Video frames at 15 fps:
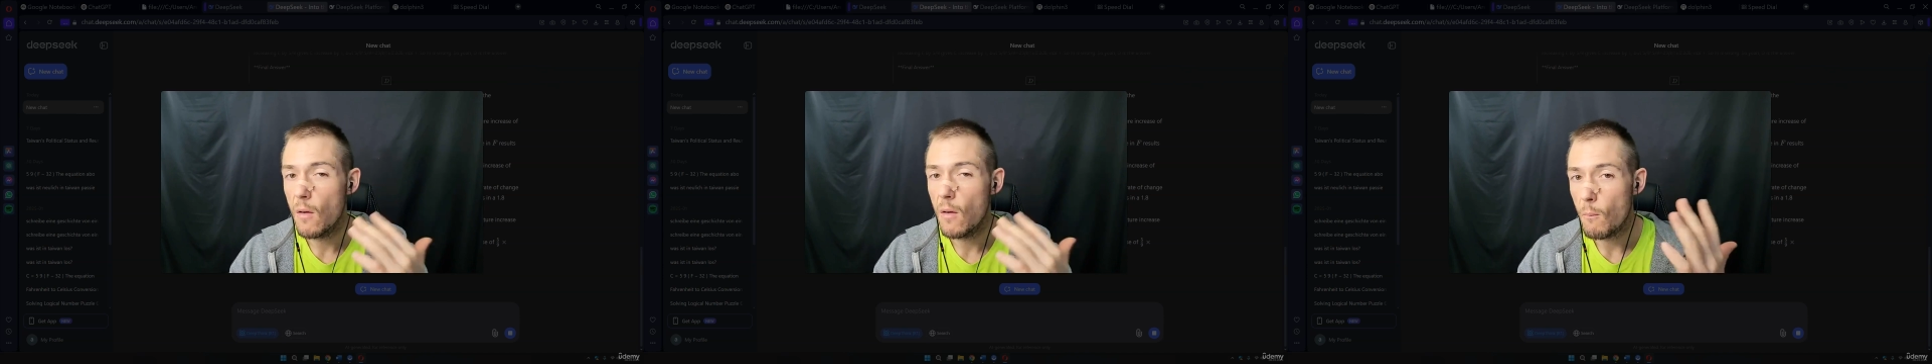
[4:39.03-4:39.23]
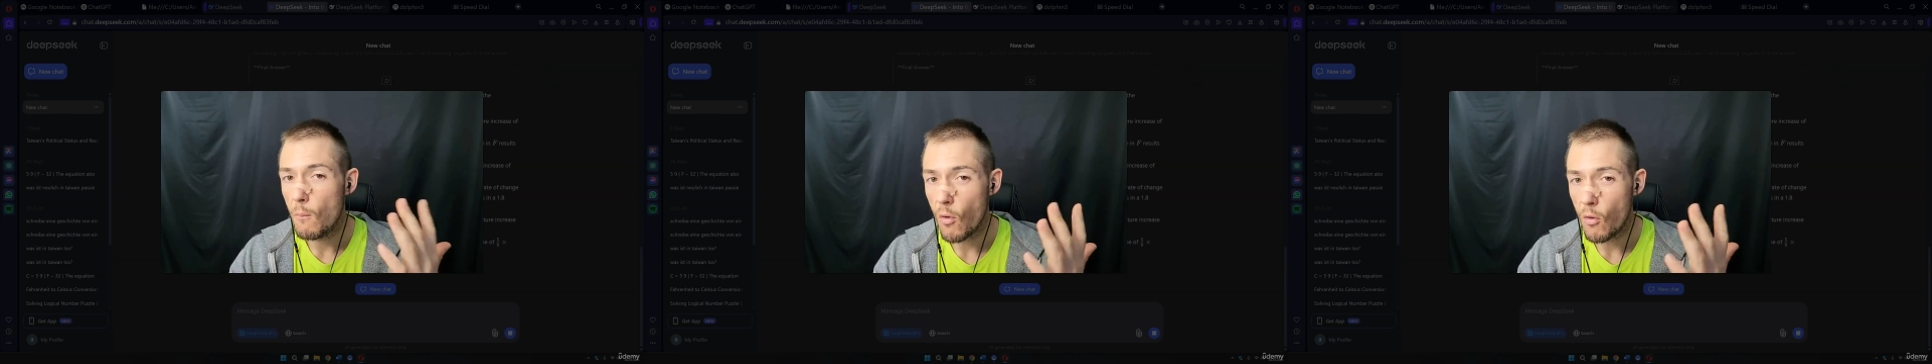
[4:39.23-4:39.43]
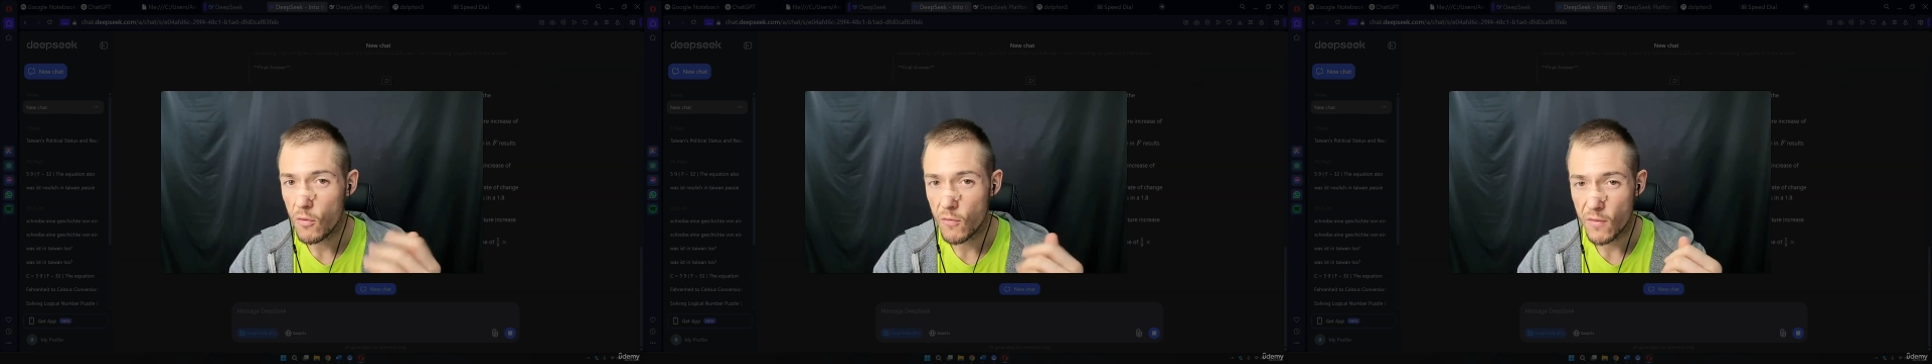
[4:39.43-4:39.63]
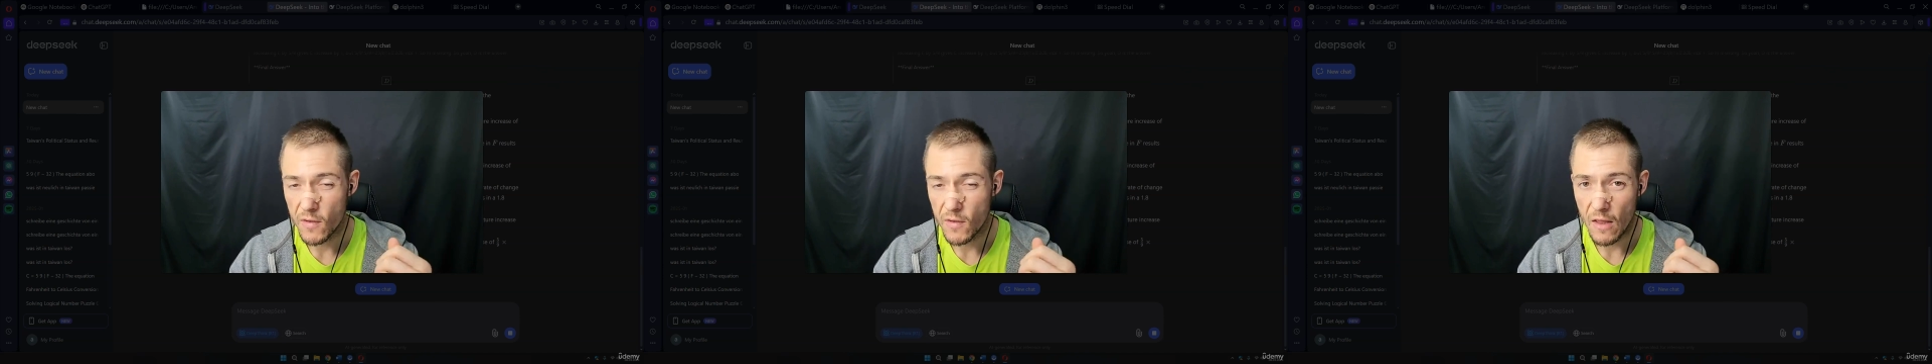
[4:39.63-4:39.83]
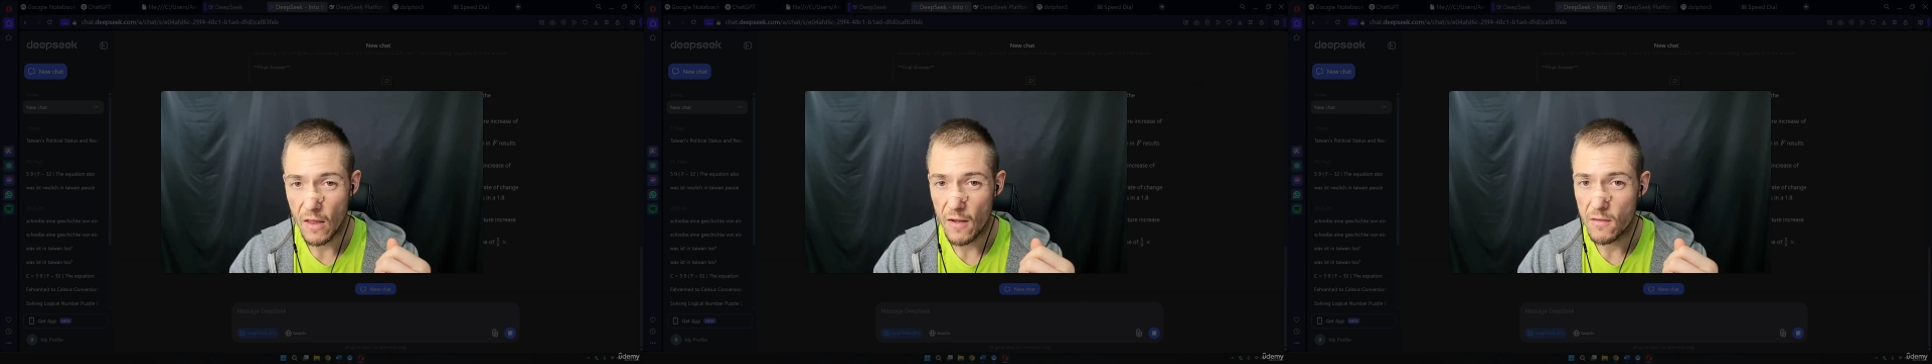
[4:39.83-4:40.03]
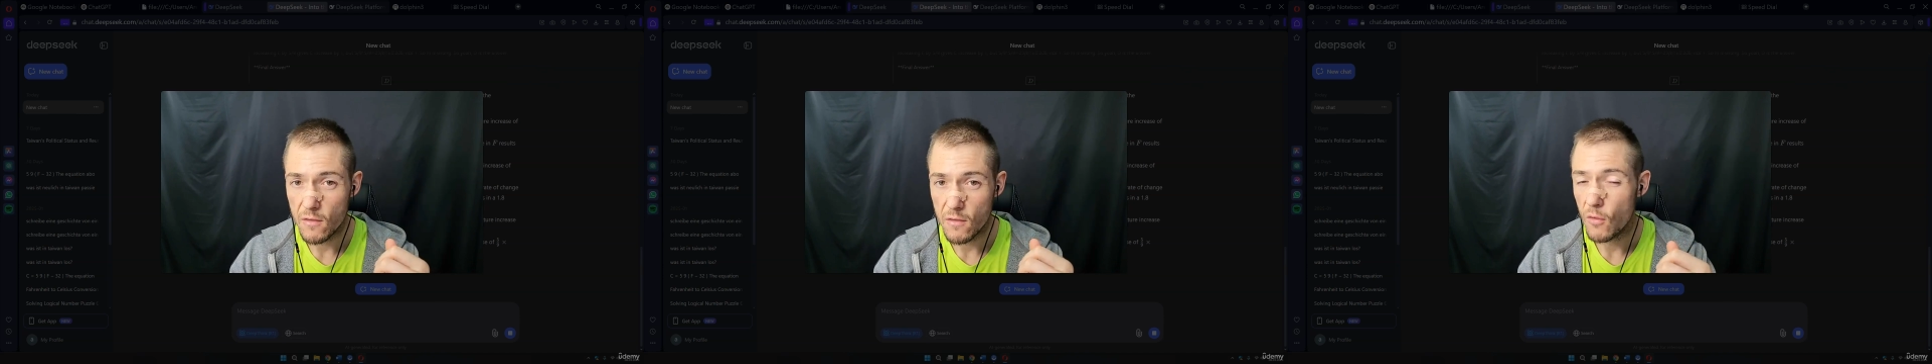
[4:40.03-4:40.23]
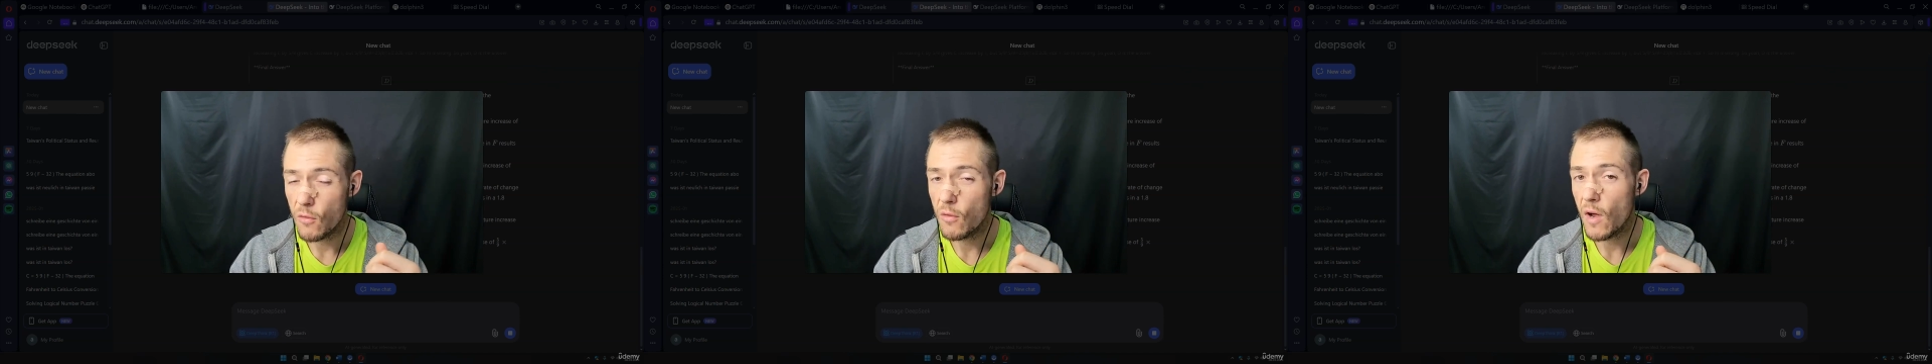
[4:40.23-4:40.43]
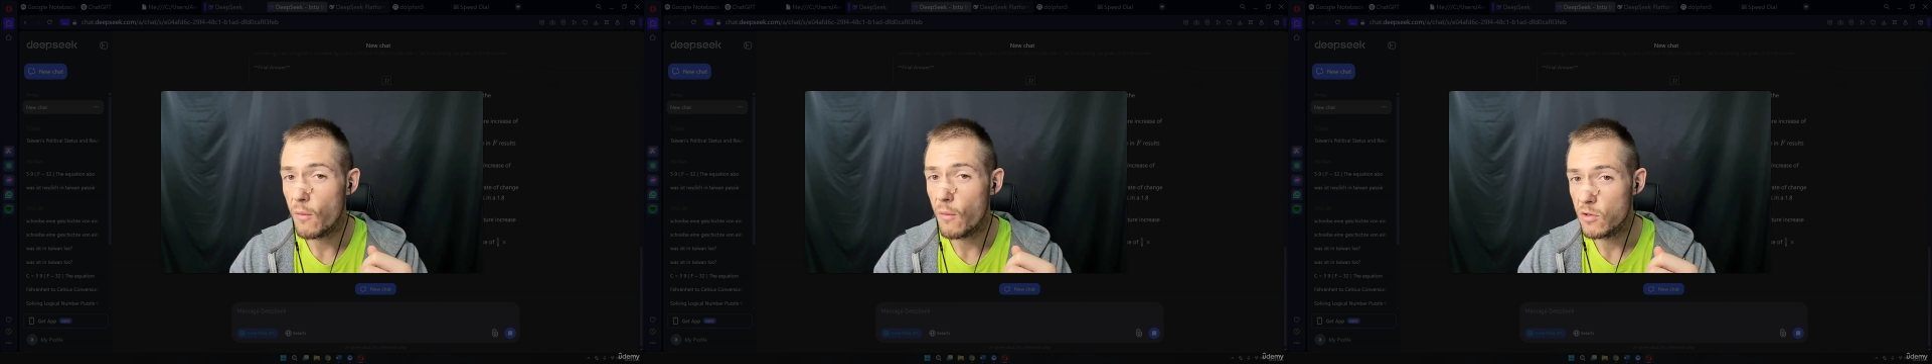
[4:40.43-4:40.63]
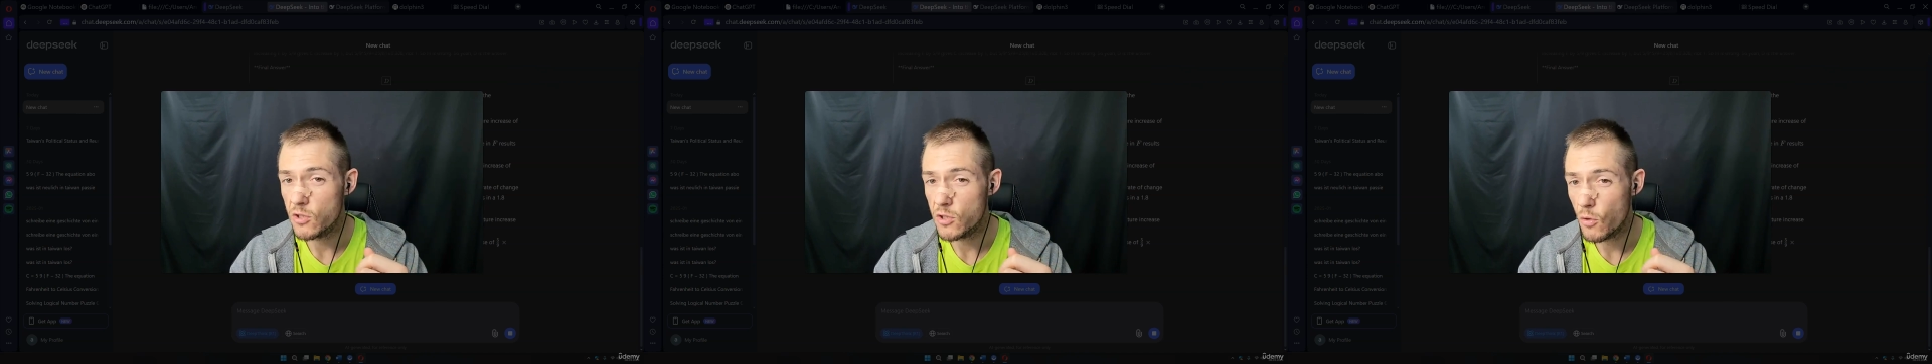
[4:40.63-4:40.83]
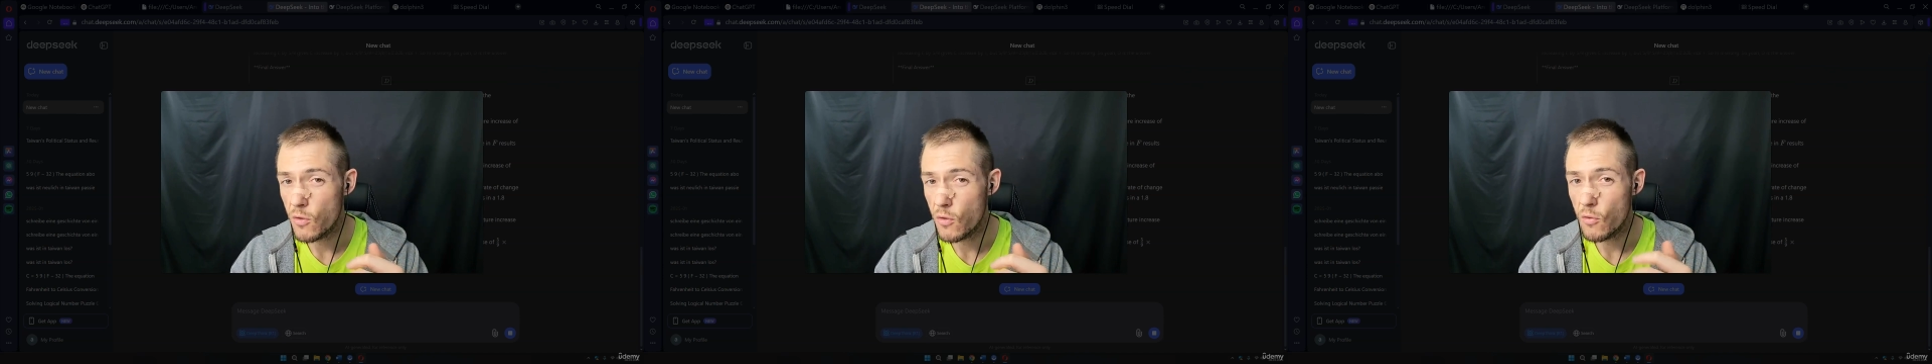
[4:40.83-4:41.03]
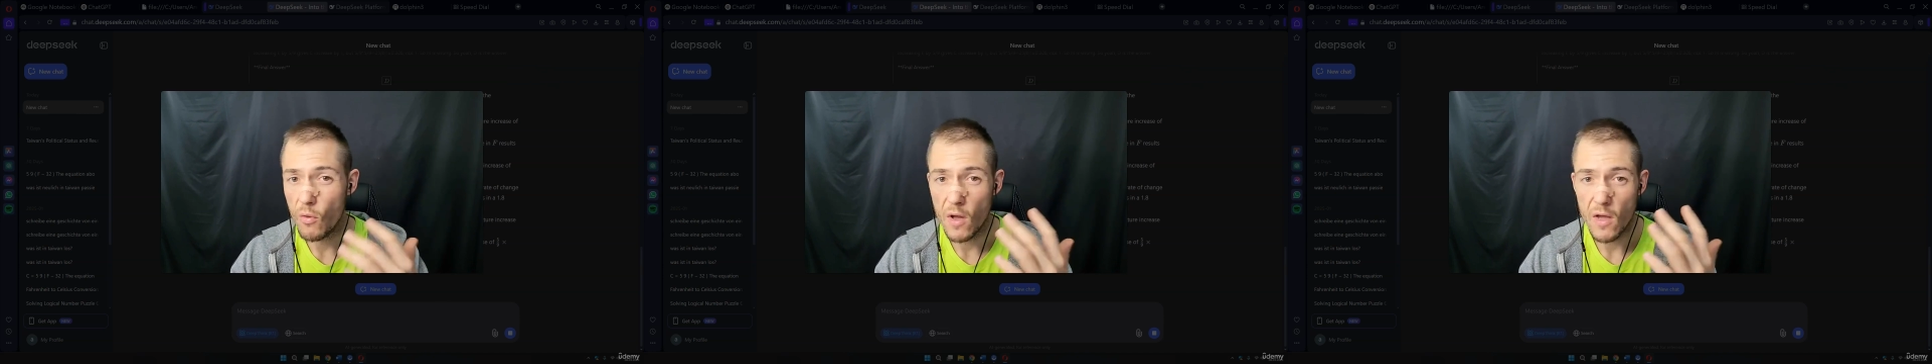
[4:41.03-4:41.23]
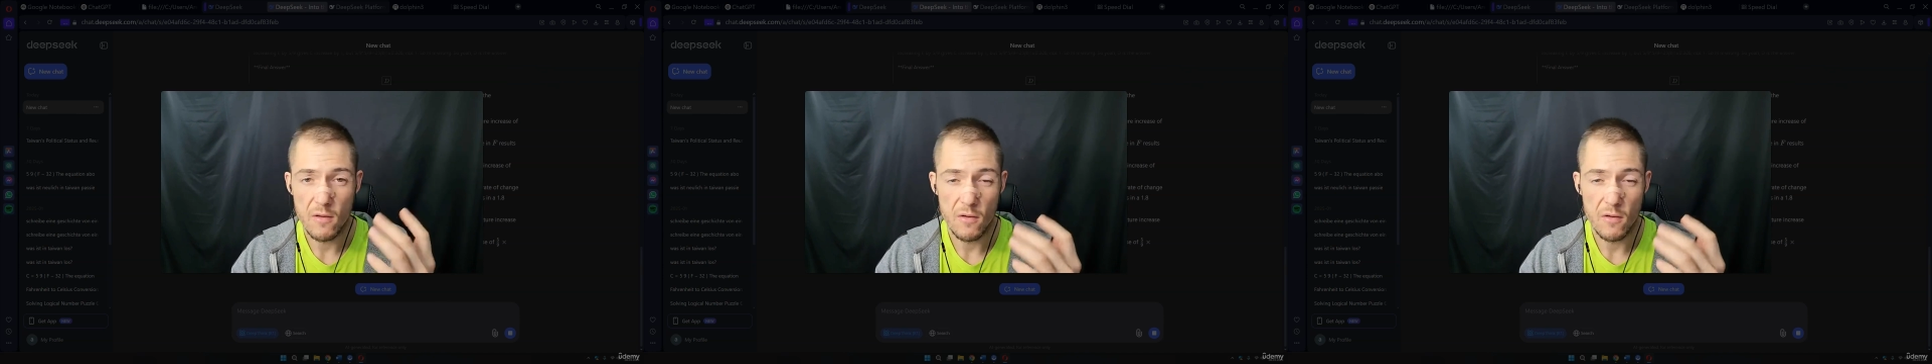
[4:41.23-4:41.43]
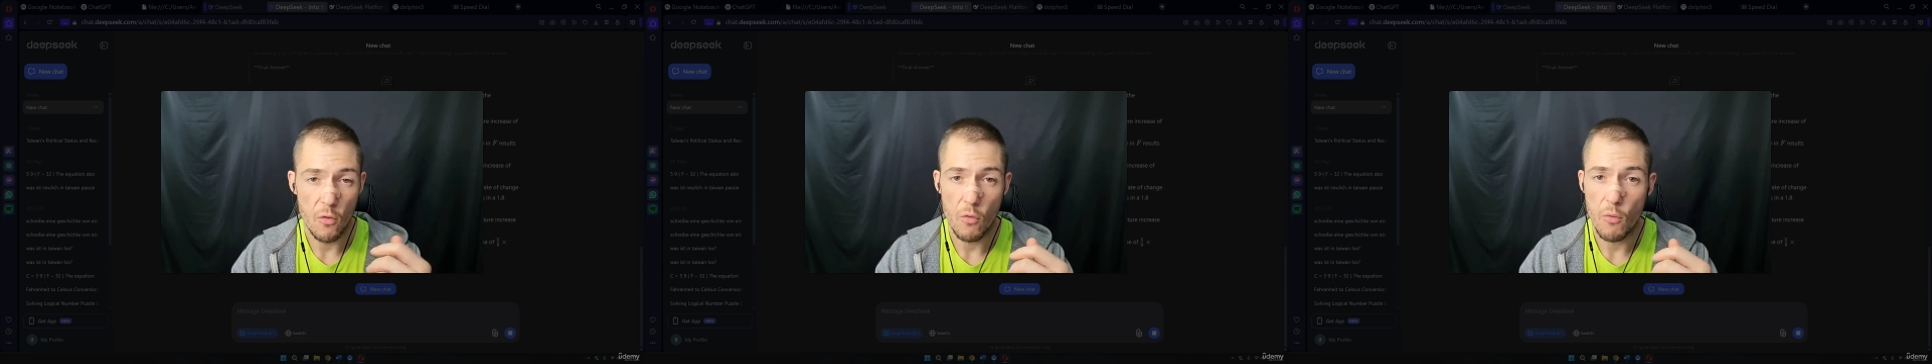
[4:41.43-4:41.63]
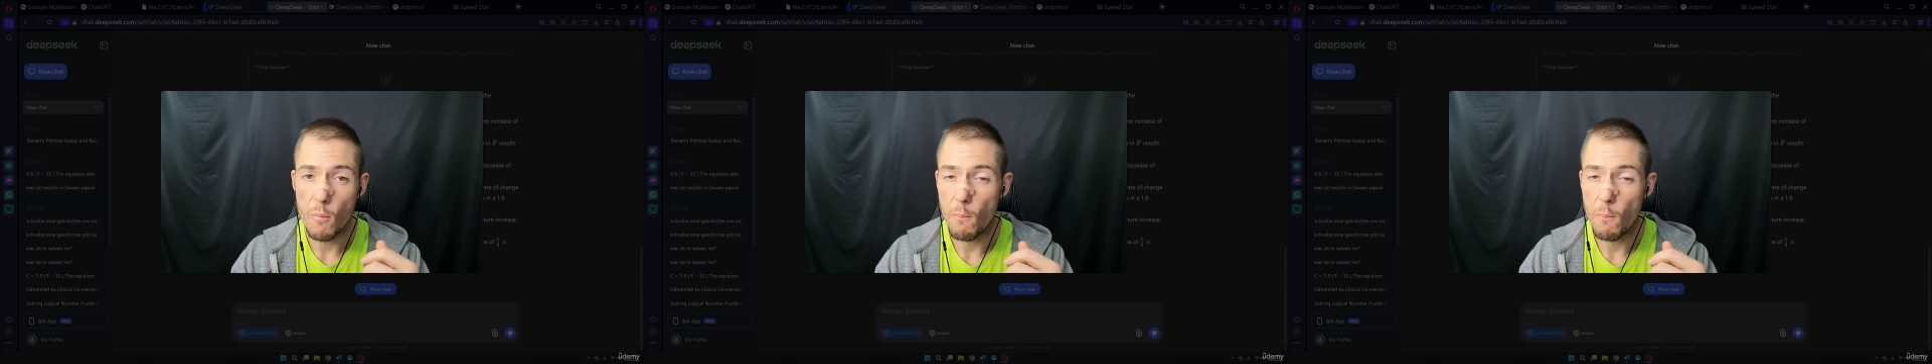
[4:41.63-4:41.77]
More on that later. I will show you later